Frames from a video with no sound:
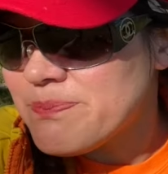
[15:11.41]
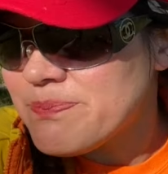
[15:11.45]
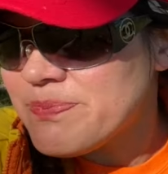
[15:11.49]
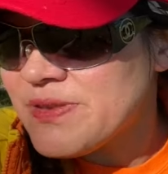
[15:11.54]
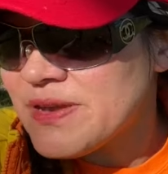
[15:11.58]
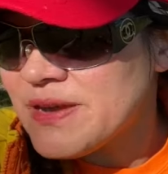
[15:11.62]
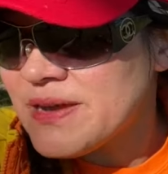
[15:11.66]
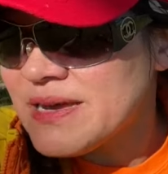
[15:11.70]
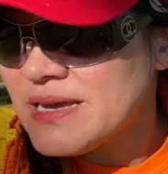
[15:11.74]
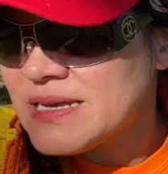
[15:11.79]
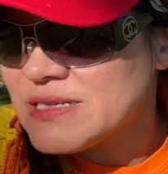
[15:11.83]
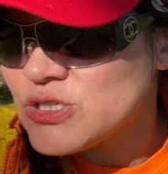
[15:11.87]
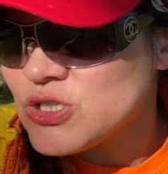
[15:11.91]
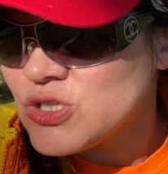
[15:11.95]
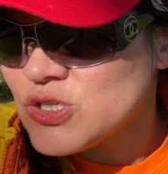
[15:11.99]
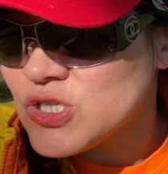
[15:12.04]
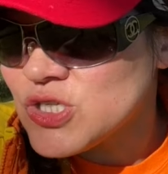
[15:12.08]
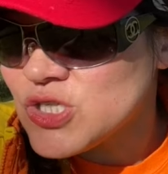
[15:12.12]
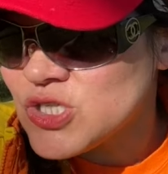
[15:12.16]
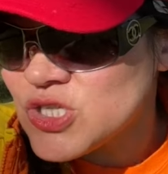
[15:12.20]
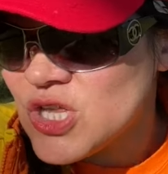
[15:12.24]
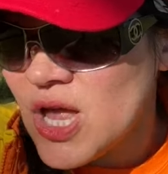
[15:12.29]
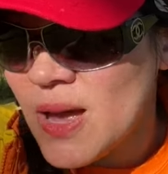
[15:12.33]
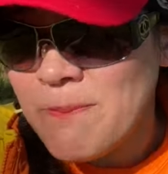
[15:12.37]

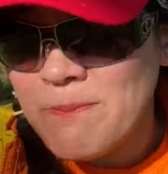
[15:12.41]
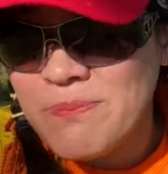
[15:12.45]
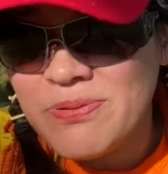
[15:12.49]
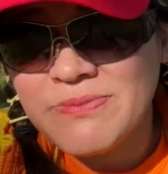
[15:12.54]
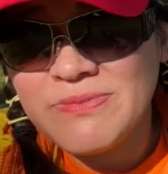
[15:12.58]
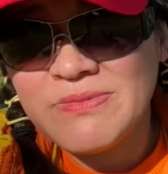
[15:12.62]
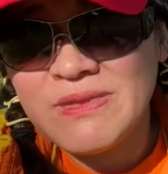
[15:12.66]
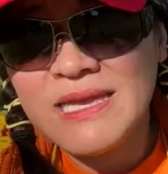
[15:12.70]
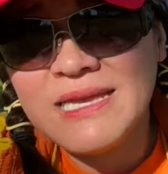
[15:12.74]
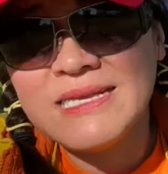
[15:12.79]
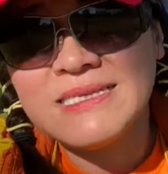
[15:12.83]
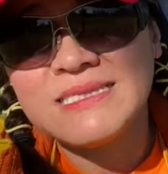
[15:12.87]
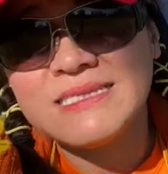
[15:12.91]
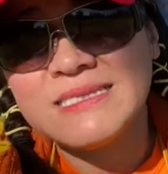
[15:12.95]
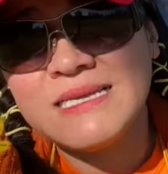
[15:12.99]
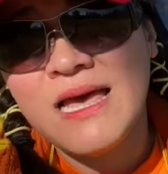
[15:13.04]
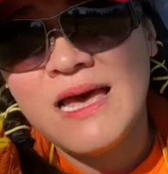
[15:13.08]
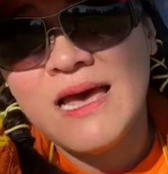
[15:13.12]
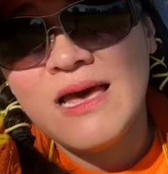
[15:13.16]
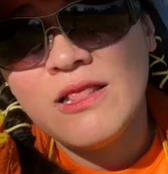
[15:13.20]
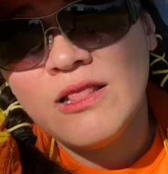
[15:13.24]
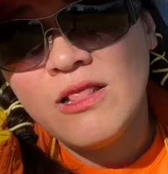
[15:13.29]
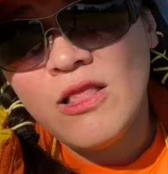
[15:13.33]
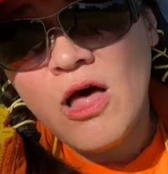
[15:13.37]
this
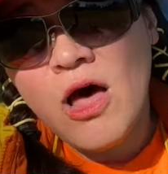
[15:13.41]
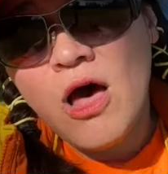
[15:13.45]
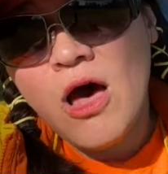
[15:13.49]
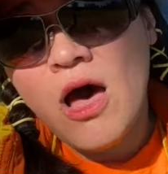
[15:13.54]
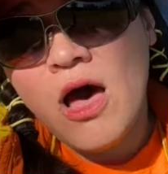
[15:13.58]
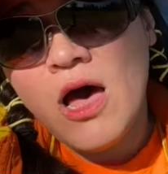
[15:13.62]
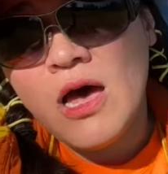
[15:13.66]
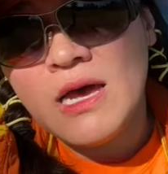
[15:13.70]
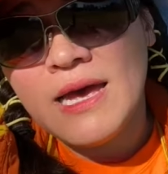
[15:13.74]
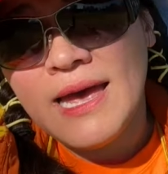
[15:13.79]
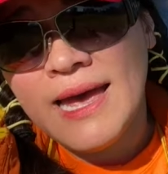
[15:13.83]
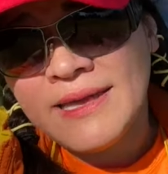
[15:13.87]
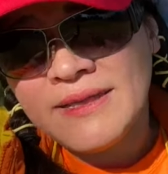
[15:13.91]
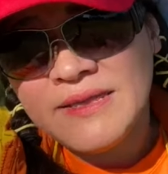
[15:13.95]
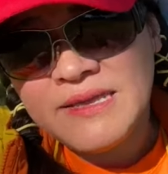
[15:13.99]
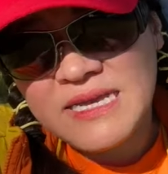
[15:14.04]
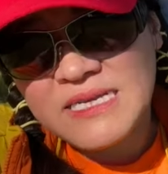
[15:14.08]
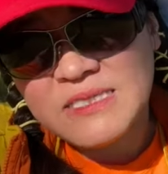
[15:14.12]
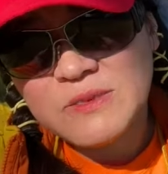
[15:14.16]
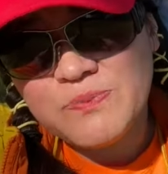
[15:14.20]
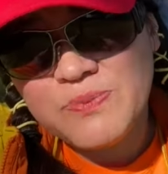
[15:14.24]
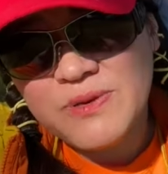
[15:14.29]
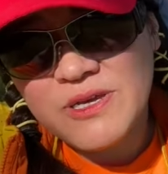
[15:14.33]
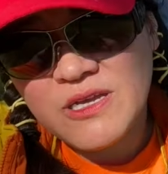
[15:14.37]
law and
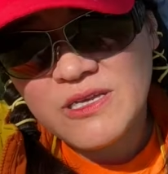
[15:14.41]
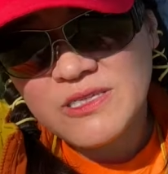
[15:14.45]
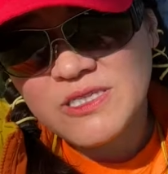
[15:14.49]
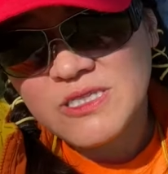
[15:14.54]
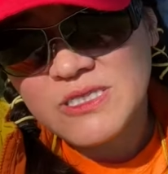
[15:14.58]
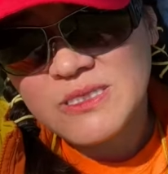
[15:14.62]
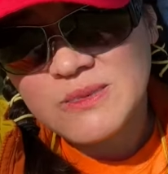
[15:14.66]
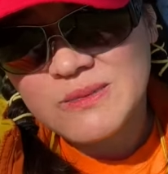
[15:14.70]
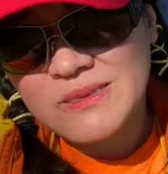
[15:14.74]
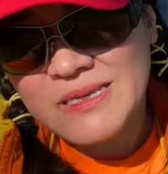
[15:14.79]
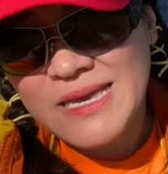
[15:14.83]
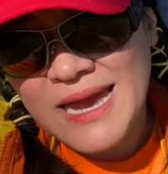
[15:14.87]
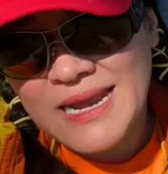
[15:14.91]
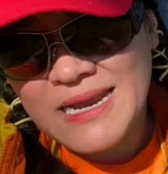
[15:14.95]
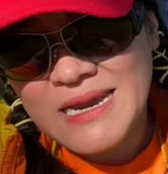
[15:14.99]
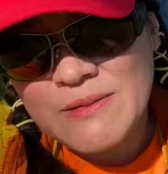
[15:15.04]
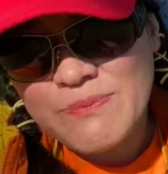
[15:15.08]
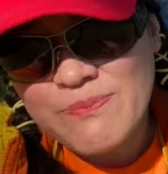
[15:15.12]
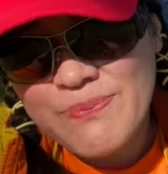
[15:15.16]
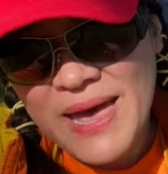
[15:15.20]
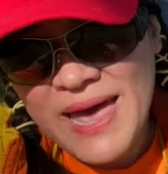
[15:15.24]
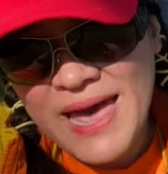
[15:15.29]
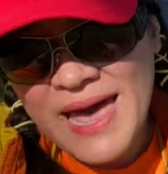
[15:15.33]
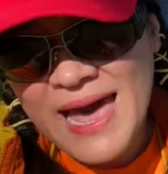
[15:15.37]
this bill getting
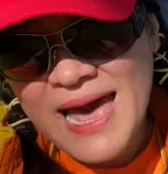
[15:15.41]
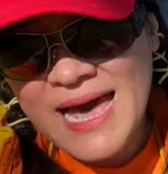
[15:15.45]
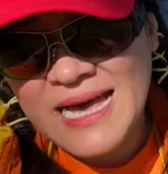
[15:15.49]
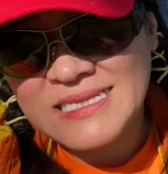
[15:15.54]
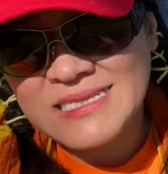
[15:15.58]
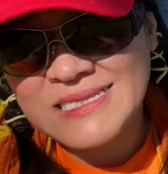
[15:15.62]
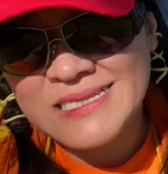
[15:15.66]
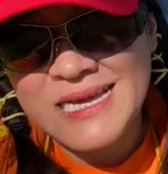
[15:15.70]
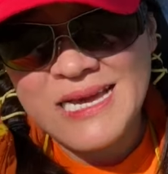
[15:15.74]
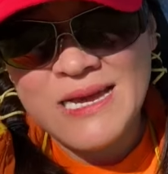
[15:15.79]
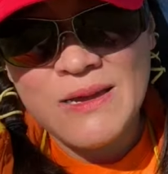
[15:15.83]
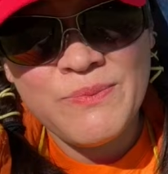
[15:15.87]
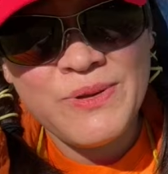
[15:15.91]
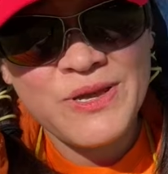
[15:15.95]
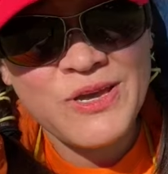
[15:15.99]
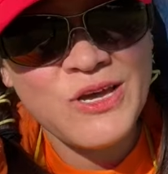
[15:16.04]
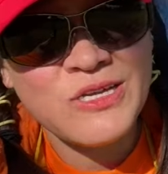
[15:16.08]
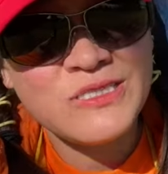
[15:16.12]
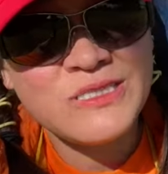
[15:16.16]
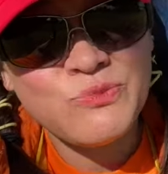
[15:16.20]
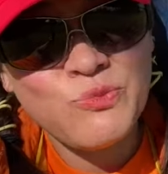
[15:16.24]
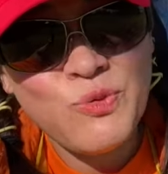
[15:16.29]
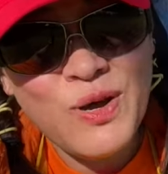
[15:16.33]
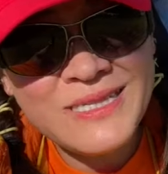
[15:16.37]
passed,
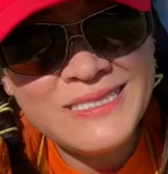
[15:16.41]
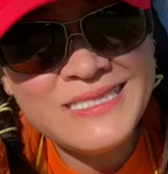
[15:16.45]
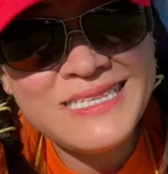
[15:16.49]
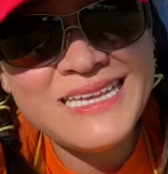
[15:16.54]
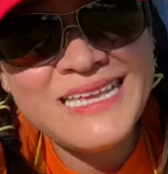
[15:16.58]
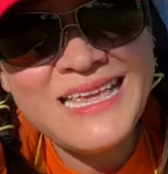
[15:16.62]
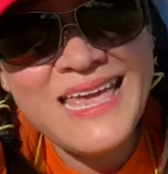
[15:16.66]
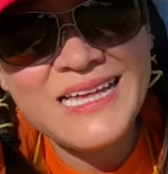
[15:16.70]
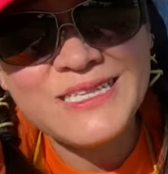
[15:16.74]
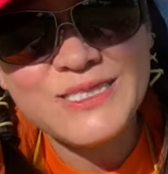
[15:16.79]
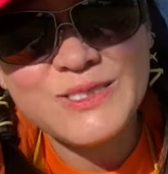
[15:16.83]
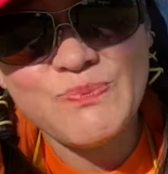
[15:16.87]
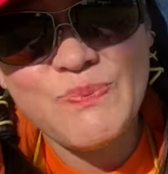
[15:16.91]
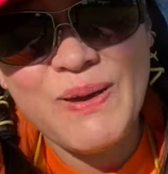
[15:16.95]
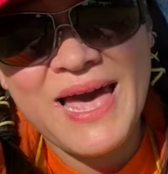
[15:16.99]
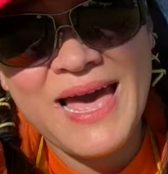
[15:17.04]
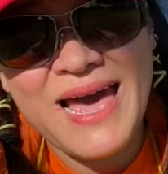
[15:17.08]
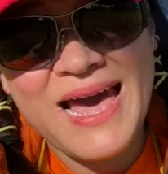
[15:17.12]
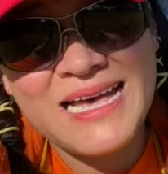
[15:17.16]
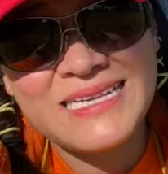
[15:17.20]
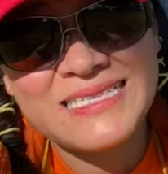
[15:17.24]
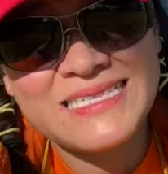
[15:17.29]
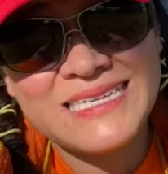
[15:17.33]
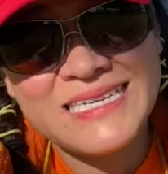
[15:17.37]
because once it gets
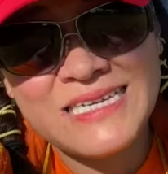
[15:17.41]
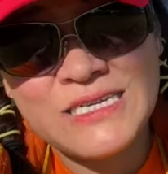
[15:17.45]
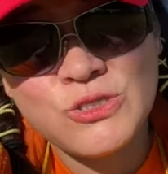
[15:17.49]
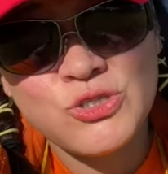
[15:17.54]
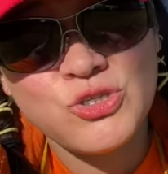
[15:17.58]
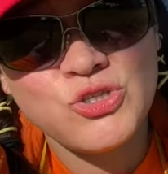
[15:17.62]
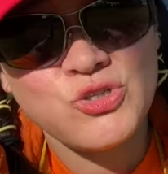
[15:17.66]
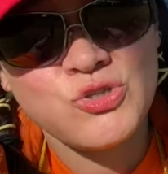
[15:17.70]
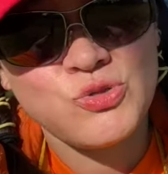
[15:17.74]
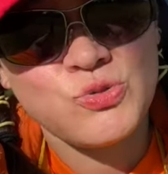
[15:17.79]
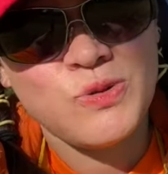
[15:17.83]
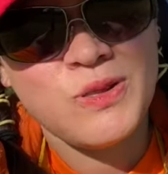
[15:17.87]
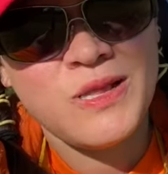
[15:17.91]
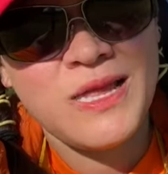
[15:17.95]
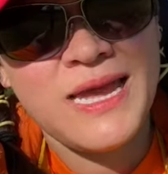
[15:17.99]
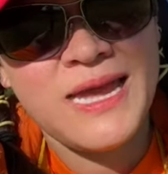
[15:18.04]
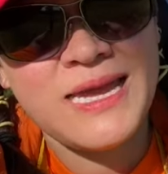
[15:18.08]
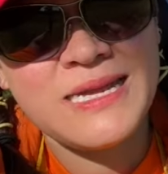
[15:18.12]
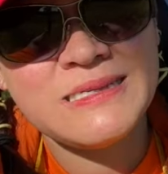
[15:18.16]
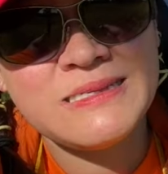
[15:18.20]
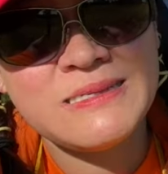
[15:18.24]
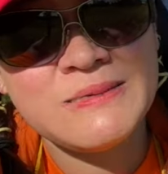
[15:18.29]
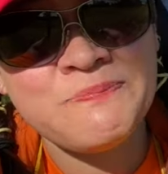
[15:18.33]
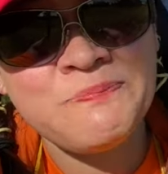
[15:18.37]
passed, it's too
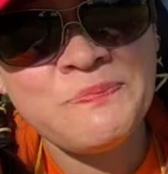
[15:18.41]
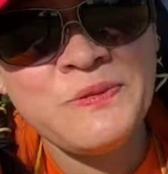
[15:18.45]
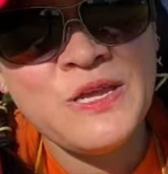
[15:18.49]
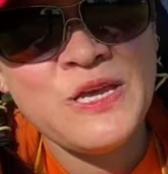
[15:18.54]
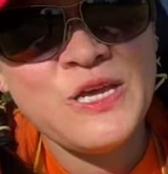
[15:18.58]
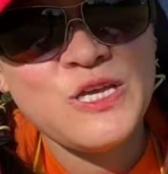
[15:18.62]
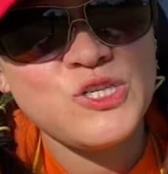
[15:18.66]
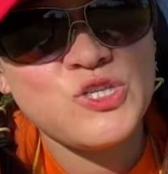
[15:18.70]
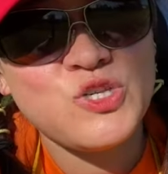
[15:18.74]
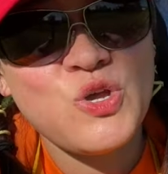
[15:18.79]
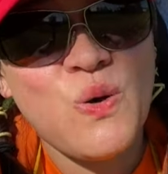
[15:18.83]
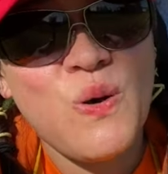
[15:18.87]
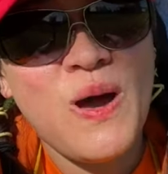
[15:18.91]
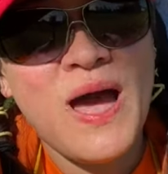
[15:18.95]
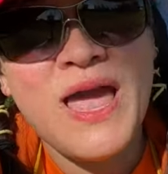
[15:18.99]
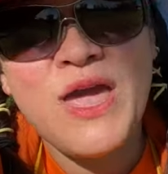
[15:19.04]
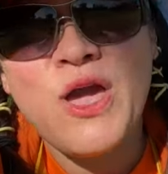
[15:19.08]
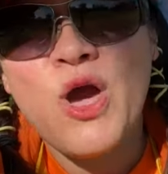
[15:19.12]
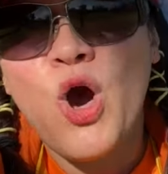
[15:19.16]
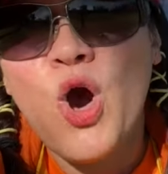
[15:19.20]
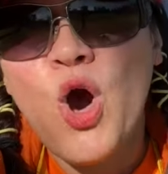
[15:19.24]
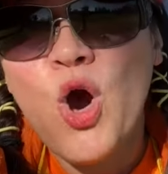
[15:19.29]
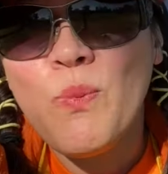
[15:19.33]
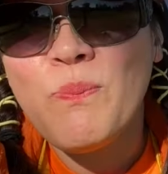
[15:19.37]
late. So I
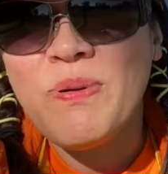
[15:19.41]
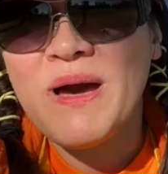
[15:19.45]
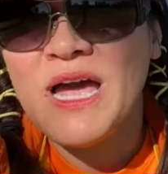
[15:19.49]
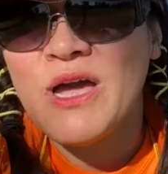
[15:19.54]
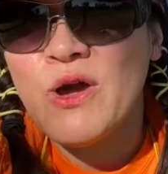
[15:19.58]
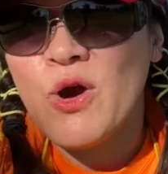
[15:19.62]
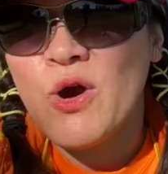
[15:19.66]
hope